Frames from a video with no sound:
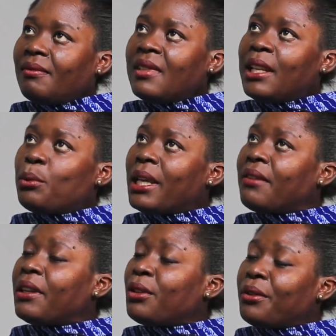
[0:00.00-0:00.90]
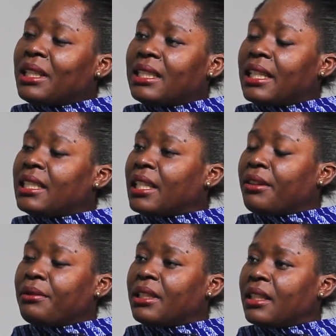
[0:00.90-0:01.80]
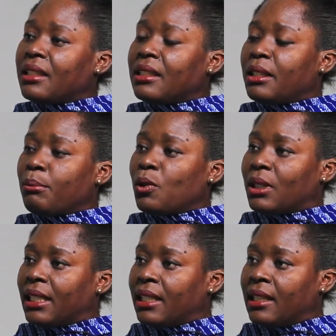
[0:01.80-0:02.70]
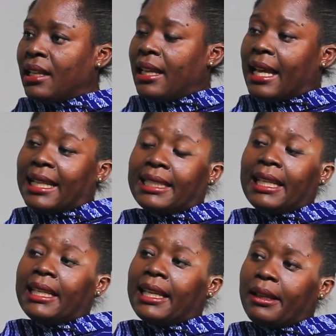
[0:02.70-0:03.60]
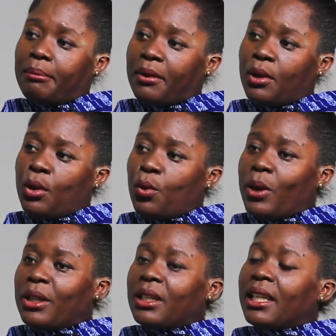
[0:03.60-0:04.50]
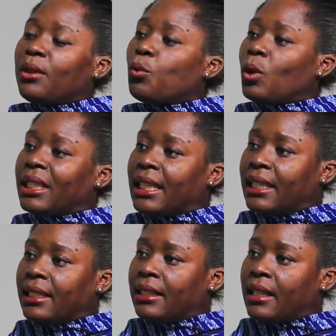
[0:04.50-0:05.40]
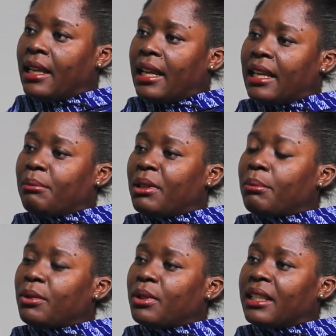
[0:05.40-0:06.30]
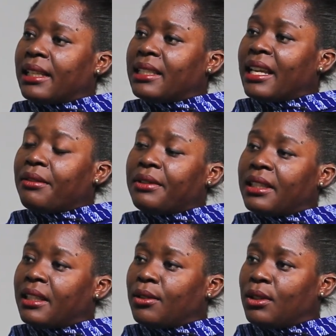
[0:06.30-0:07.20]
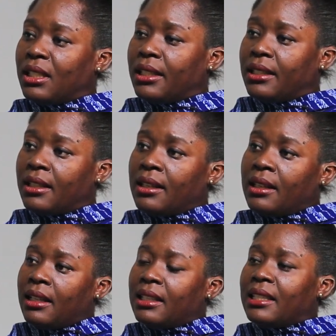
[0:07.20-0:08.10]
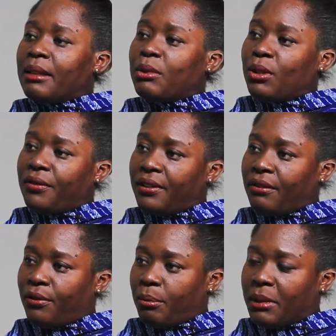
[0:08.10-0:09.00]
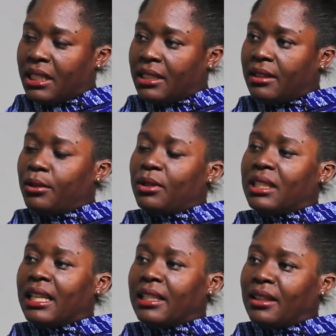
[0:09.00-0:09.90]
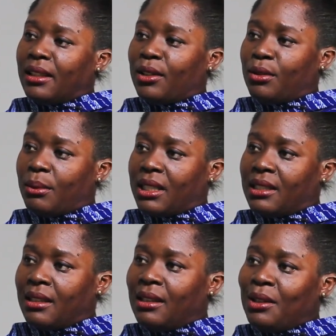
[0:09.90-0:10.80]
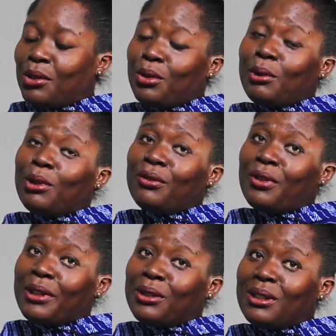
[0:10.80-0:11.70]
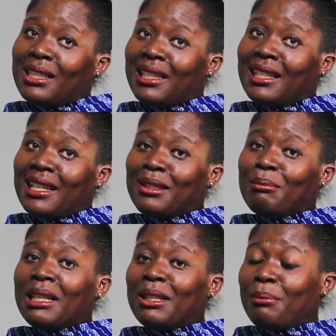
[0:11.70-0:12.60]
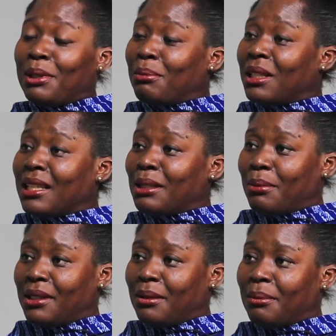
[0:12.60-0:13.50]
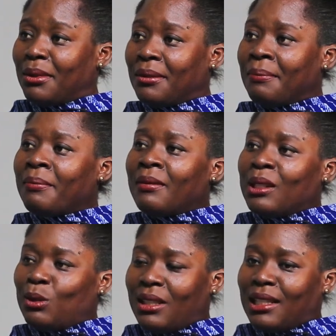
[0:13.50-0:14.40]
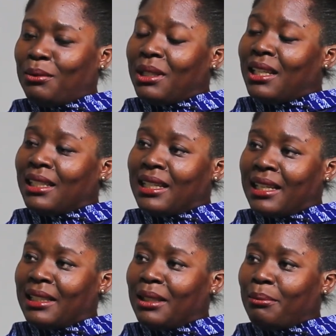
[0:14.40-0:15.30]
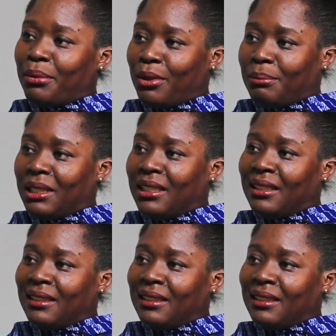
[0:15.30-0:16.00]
And we have an orientation every Thursday morning at 10 a.m. where you can walk in and be able to get everything you need in terms of information to study in the US. So we look forward to seeing as many people as possible so that we can guide them properly.